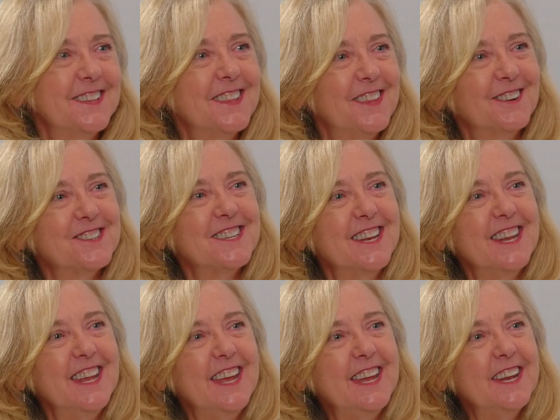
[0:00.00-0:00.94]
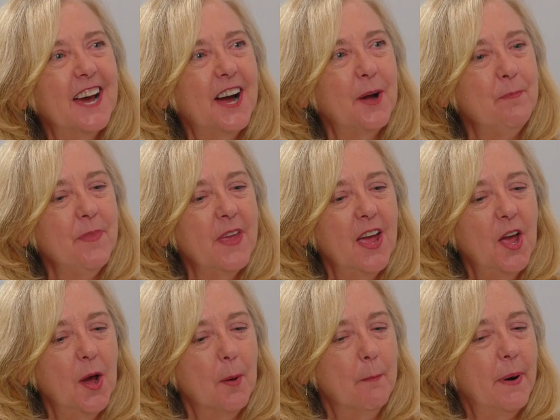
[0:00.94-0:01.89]
that there's a need.
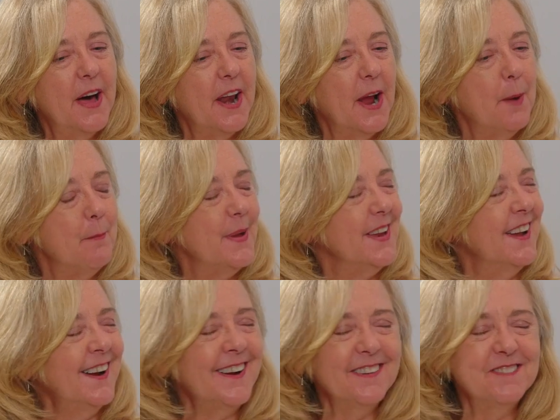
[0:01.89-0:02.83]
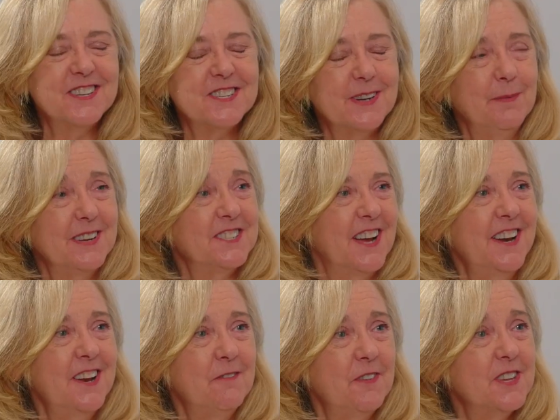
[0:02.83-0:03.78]
But yeah, I'm
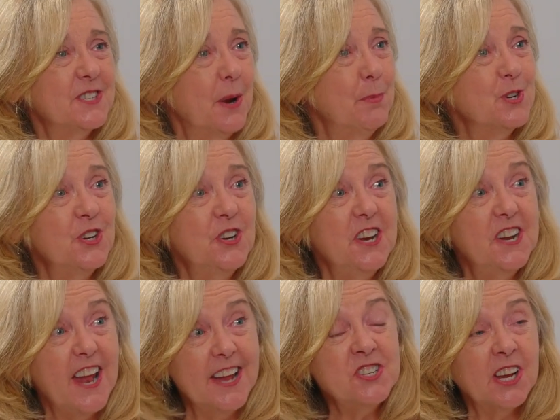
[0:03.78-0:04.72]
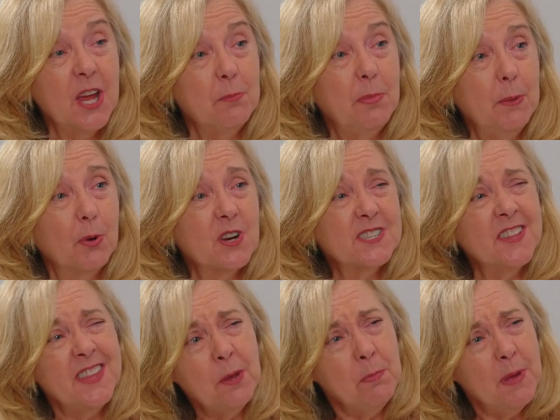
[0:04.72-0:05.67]
excited for this opportunity to educate people because I
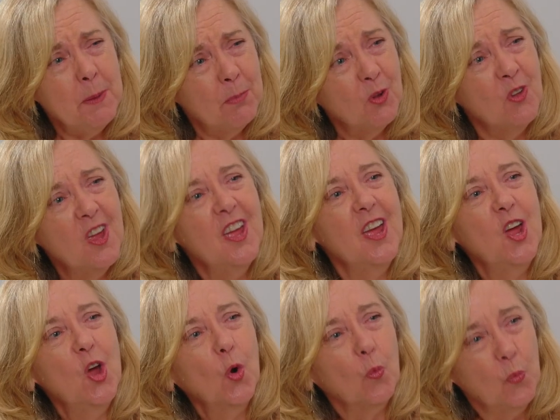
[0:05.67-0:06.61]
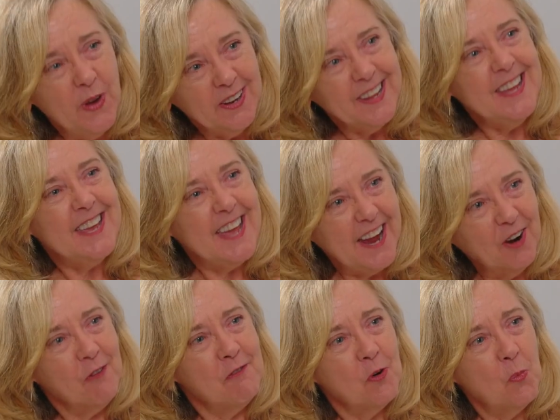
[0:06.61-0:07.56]
think people really
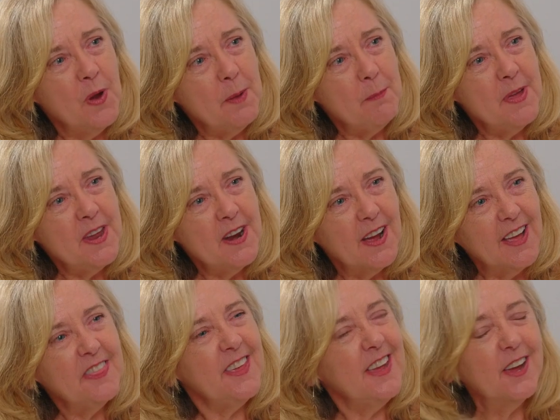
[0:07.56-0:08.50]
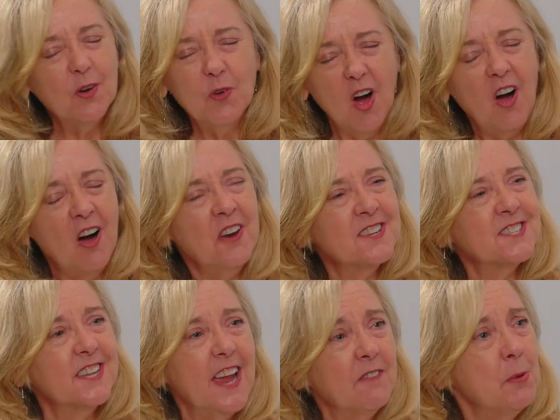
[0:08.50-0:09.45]
care for women. I think
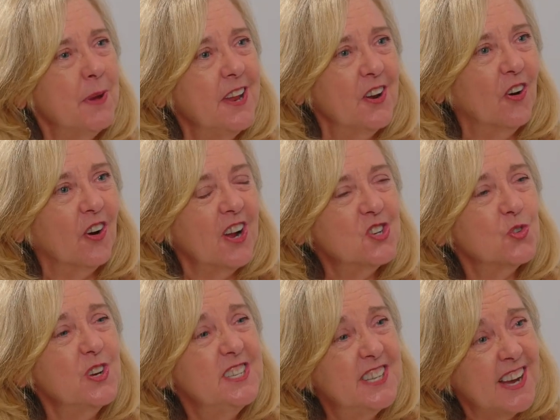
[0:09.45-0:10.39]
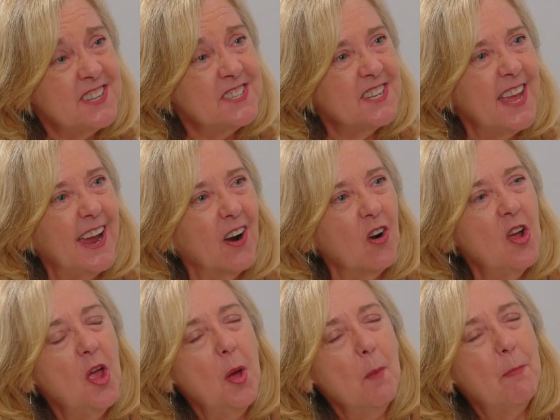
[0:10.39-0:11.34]
honestly, everybody in our country does care,
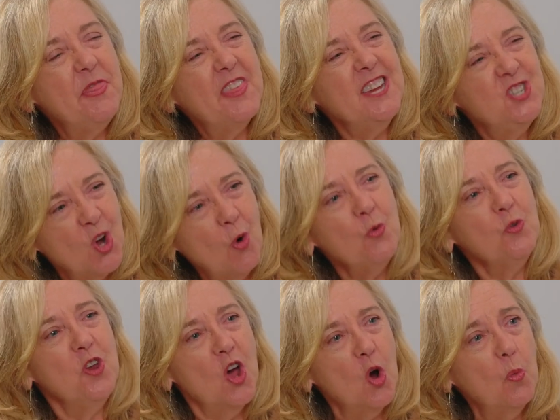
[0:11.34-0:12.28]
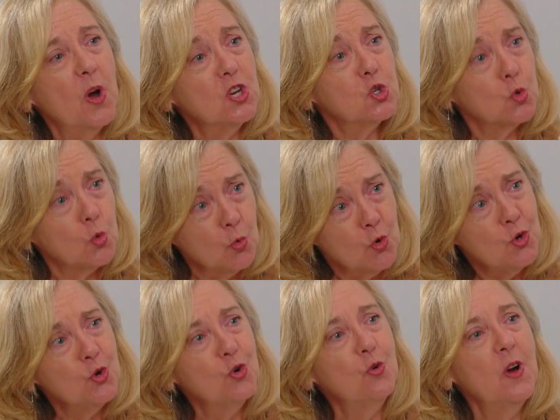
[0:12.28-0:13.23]
but they don't know what
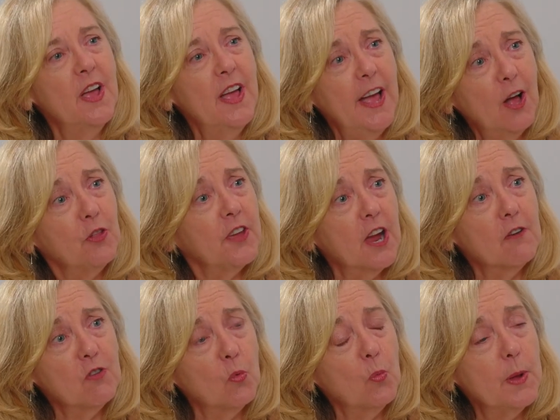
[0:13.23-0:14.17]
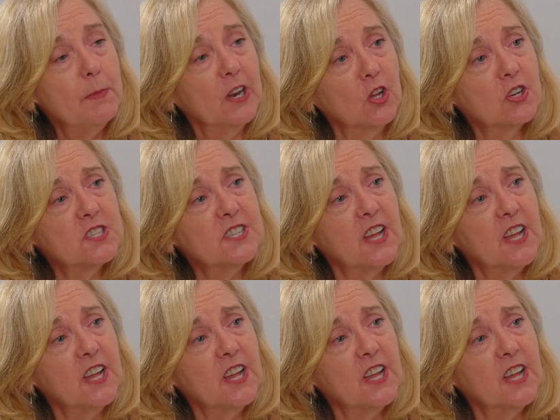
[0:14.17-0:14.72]
true health care for women looks